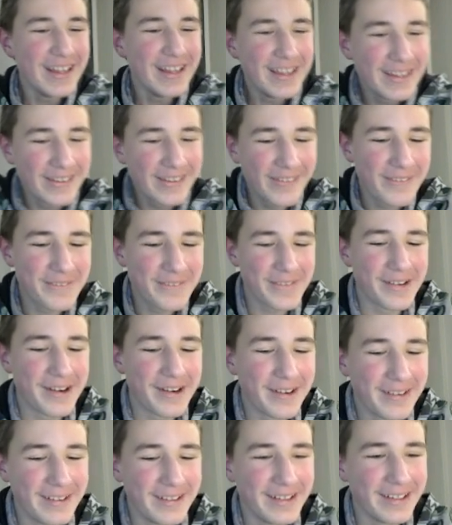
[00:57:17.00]
Don't
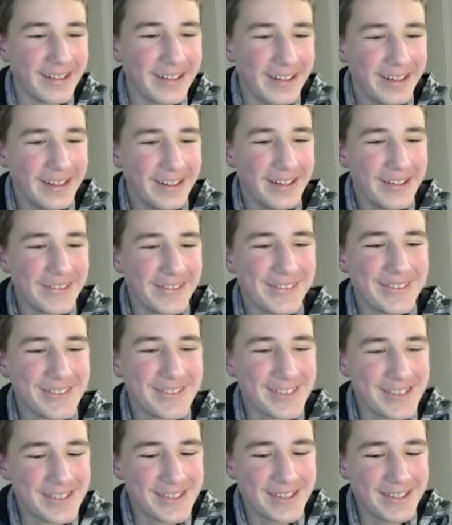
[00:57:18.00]
worry.
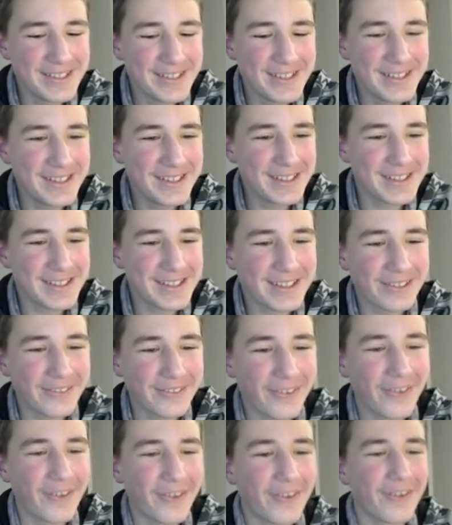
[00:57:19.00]
GG's.
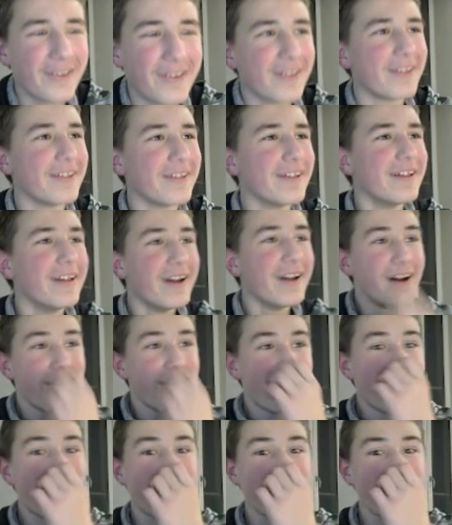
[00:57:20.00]
Lol.
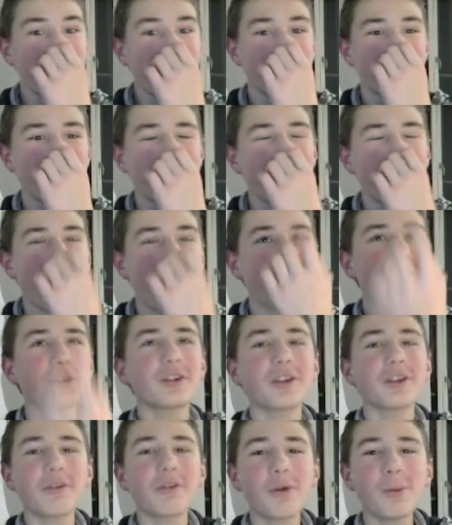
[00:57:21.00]
I took
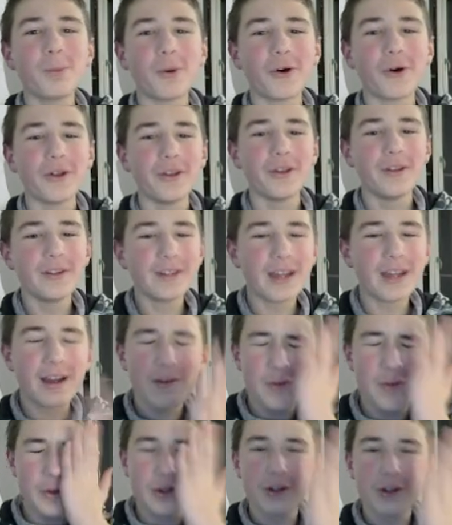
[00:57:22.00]
the wrong pawn. Yeah, I
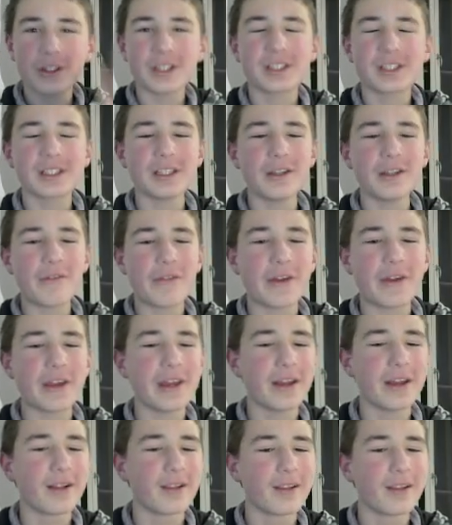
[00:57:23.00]
forgot it's King of the
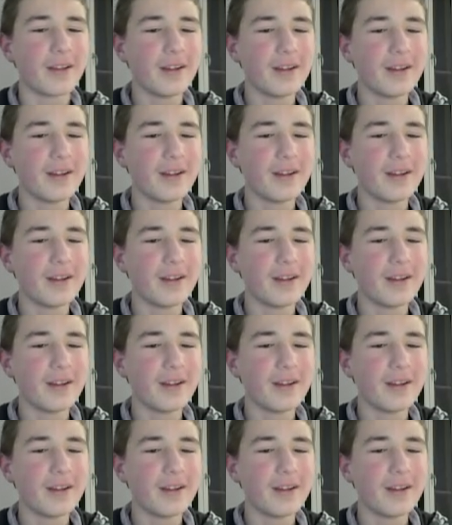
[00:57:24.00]
Hill.